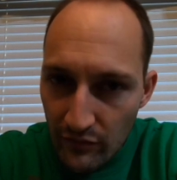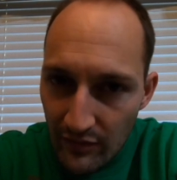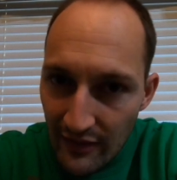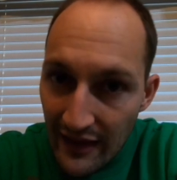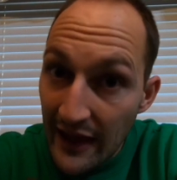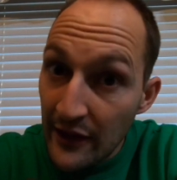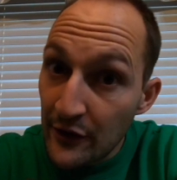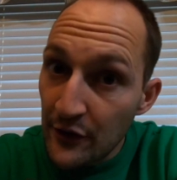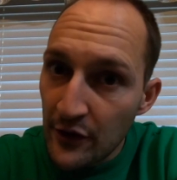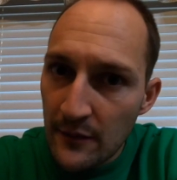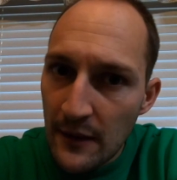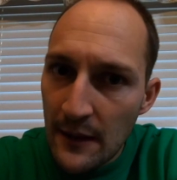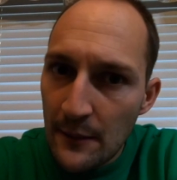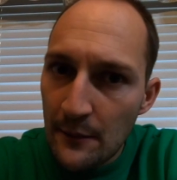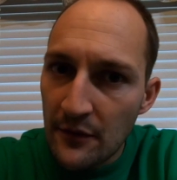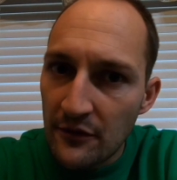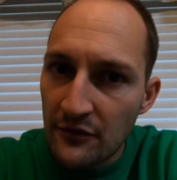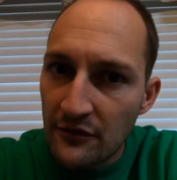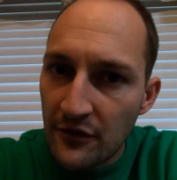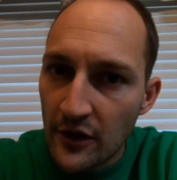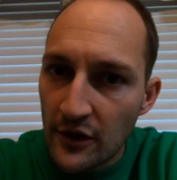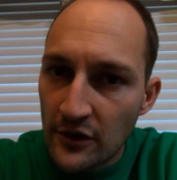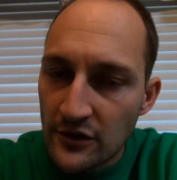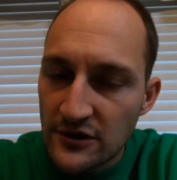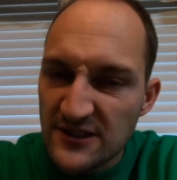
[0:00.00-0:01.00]
And remember,
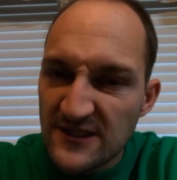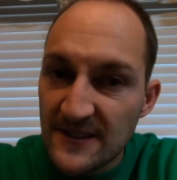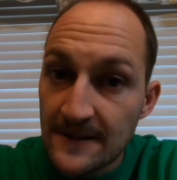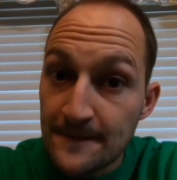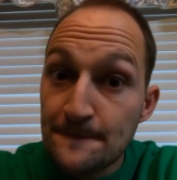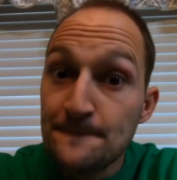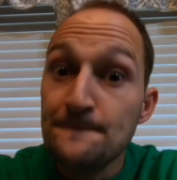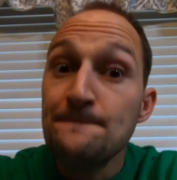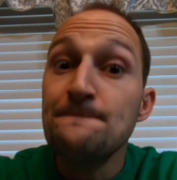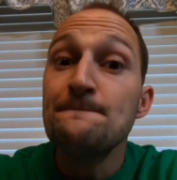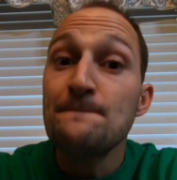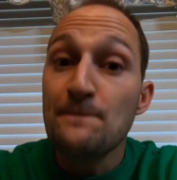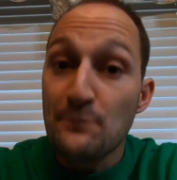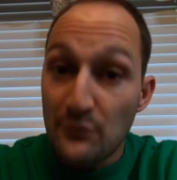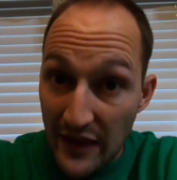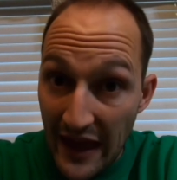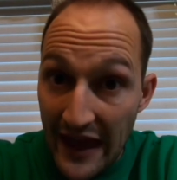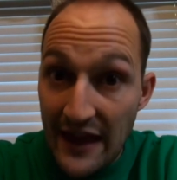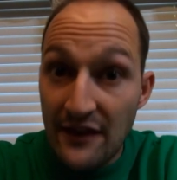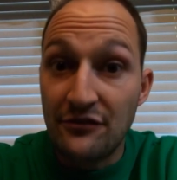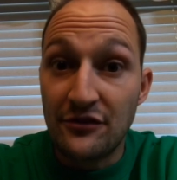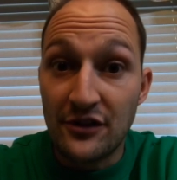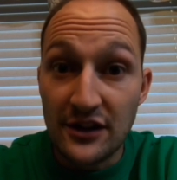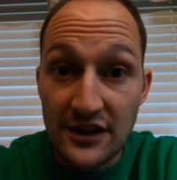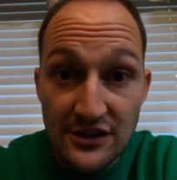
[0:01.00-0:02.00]
folks,
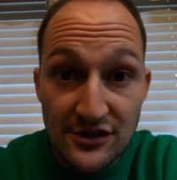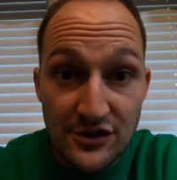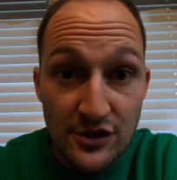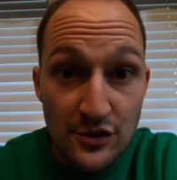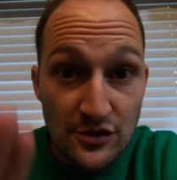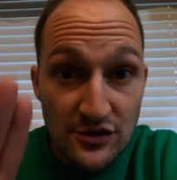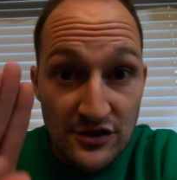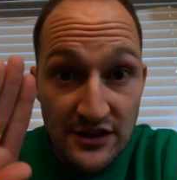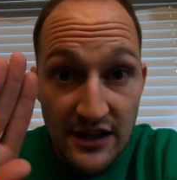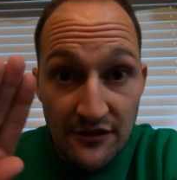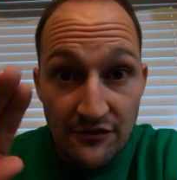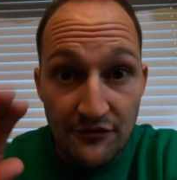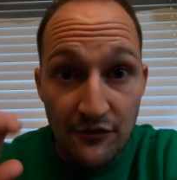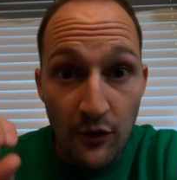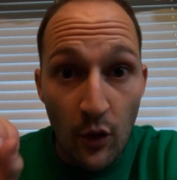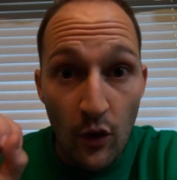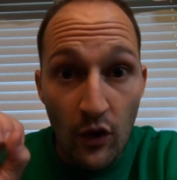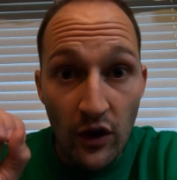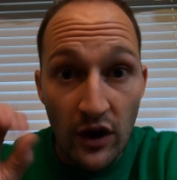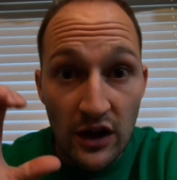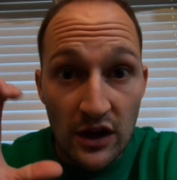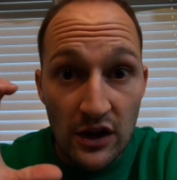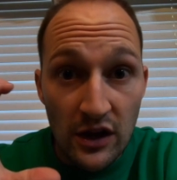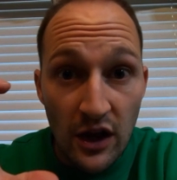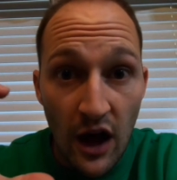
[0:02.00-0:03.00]
every Tuesday, 4
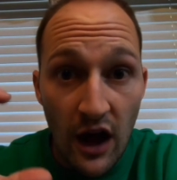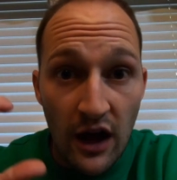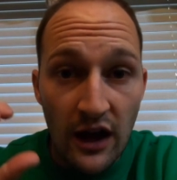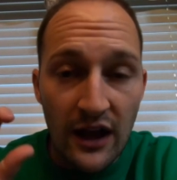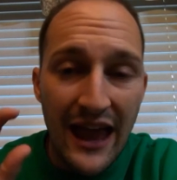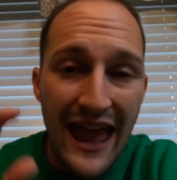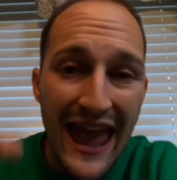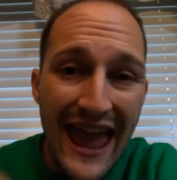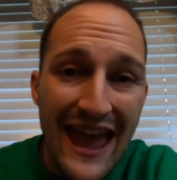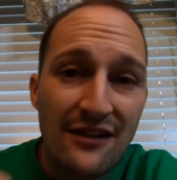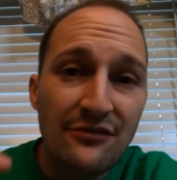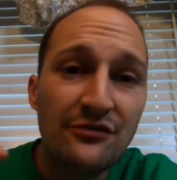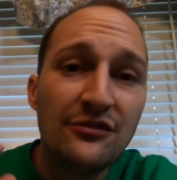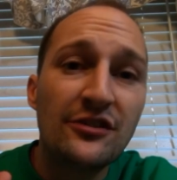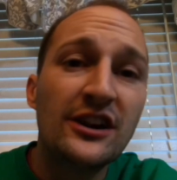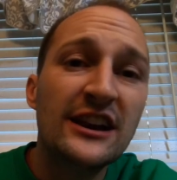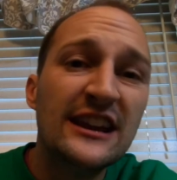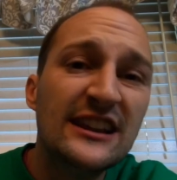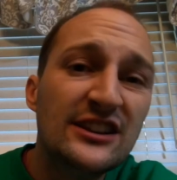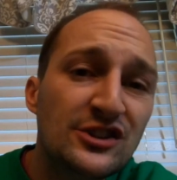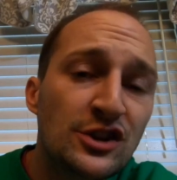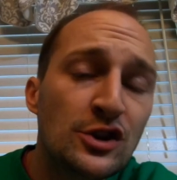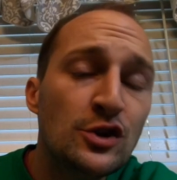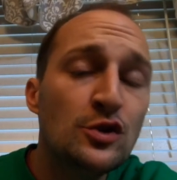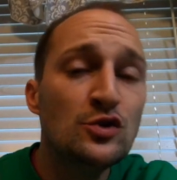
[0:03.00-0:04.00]
o'clock. Every
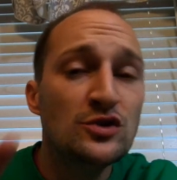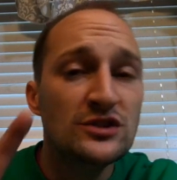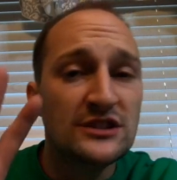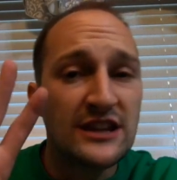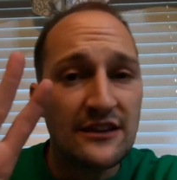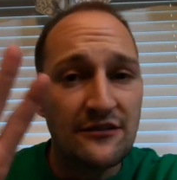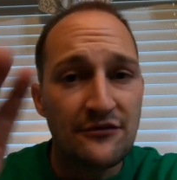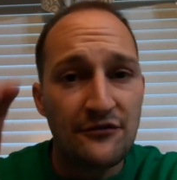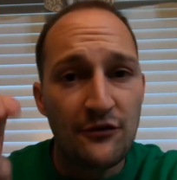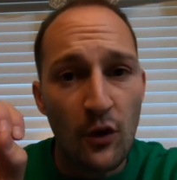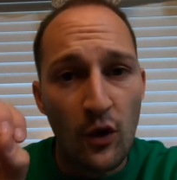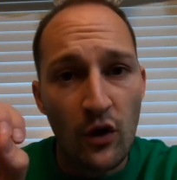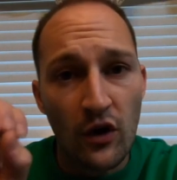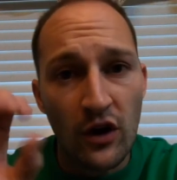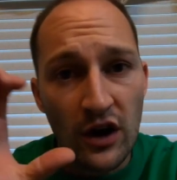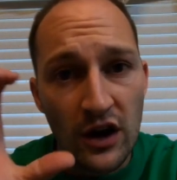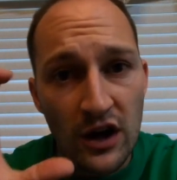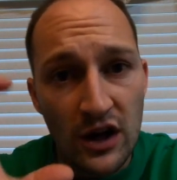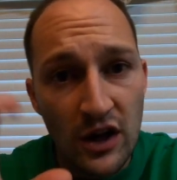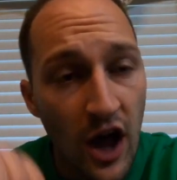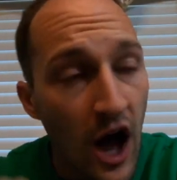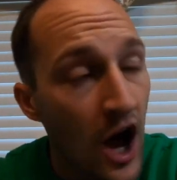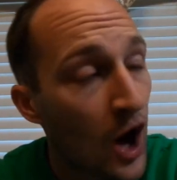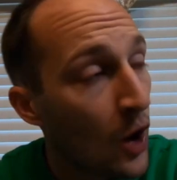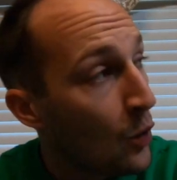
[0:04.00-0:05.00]
Tuesday, 4
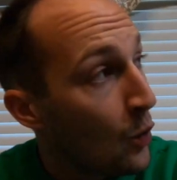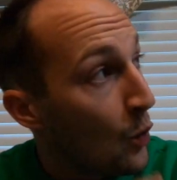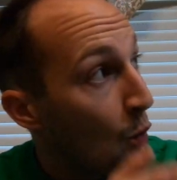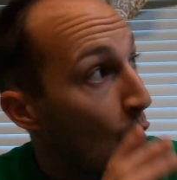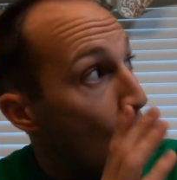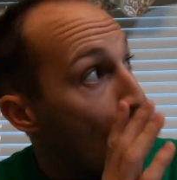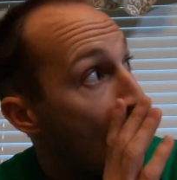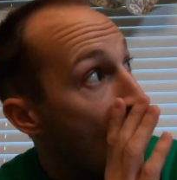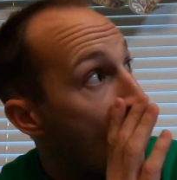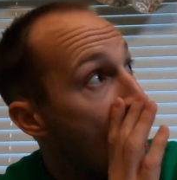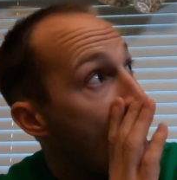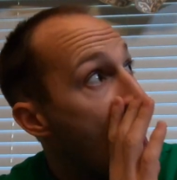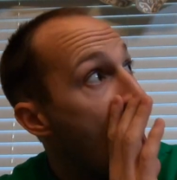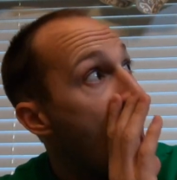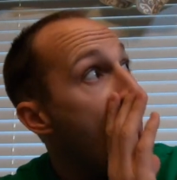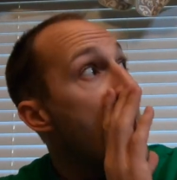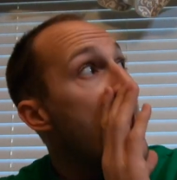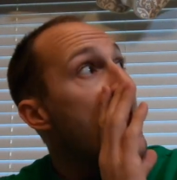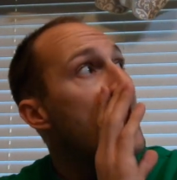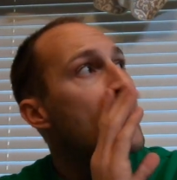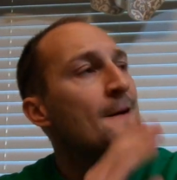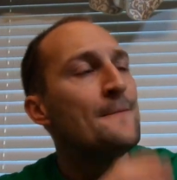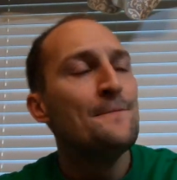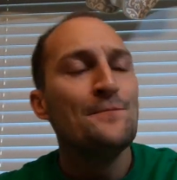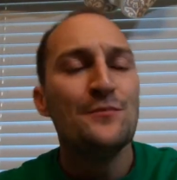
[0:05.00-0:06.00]
o'clock.
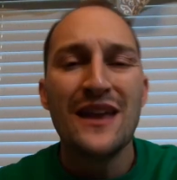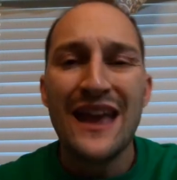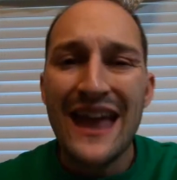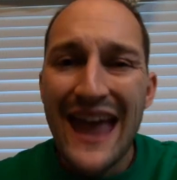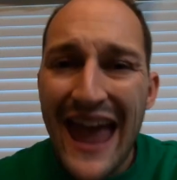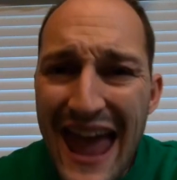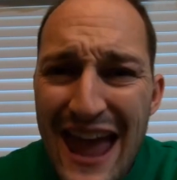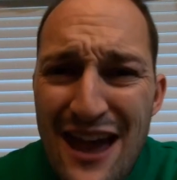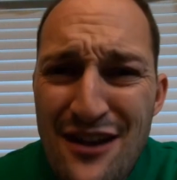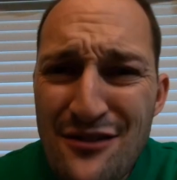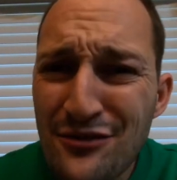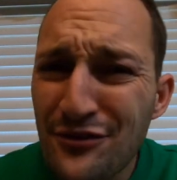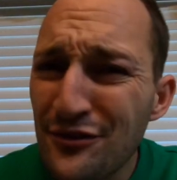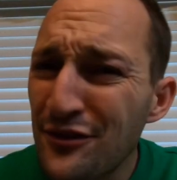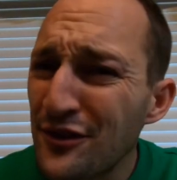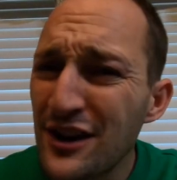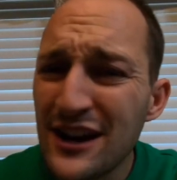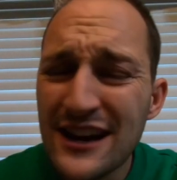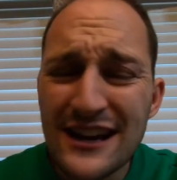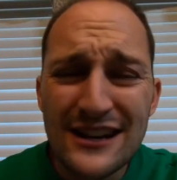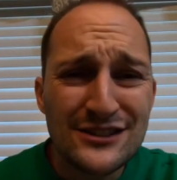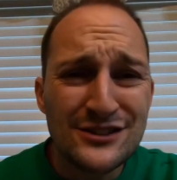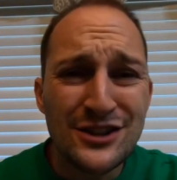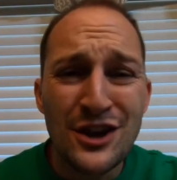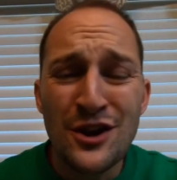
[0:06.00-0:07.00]
What?
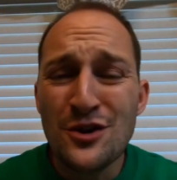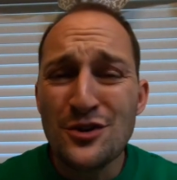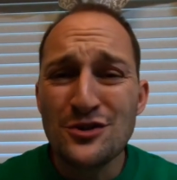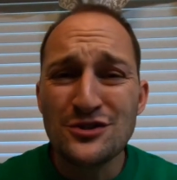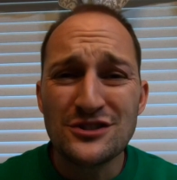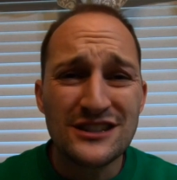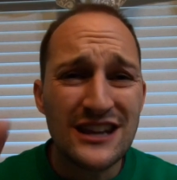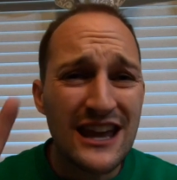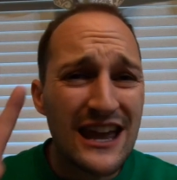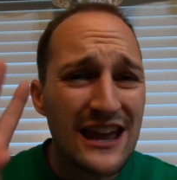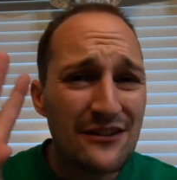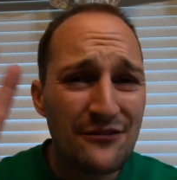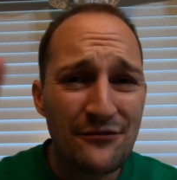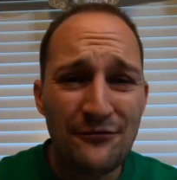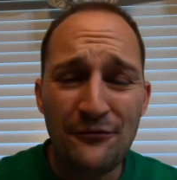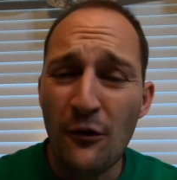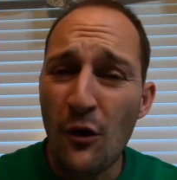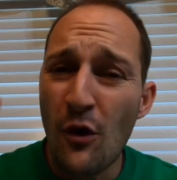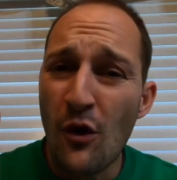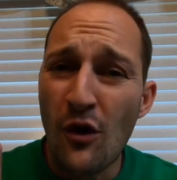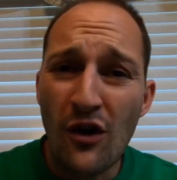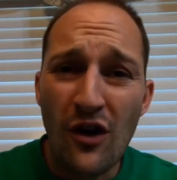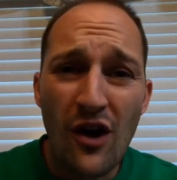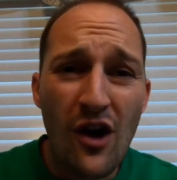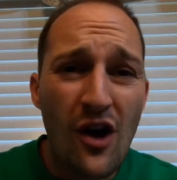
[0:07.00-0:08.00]
Every Tuesday,
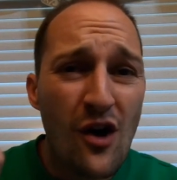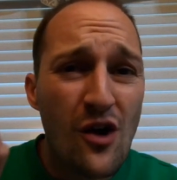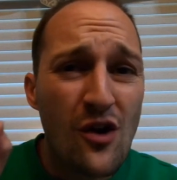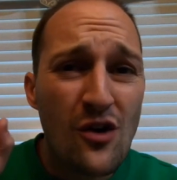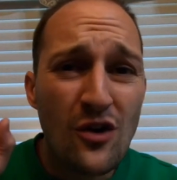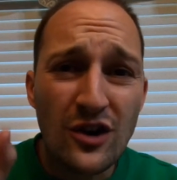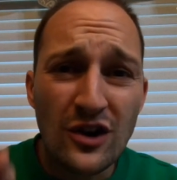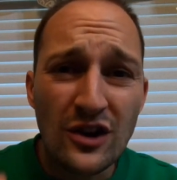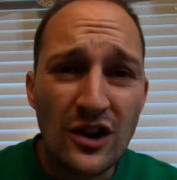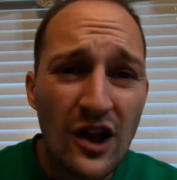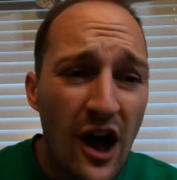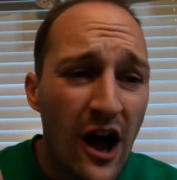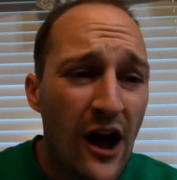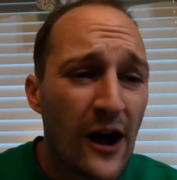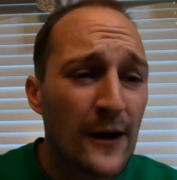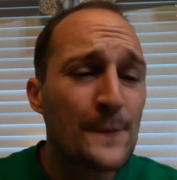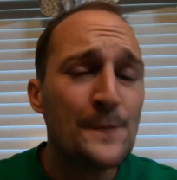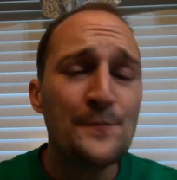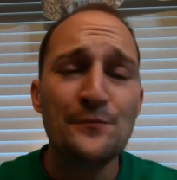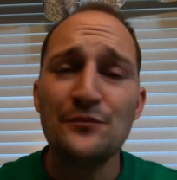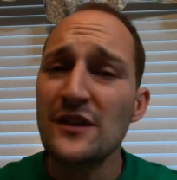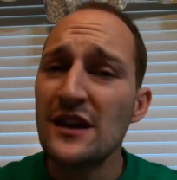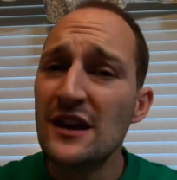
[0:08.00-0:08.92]
4 o'clock.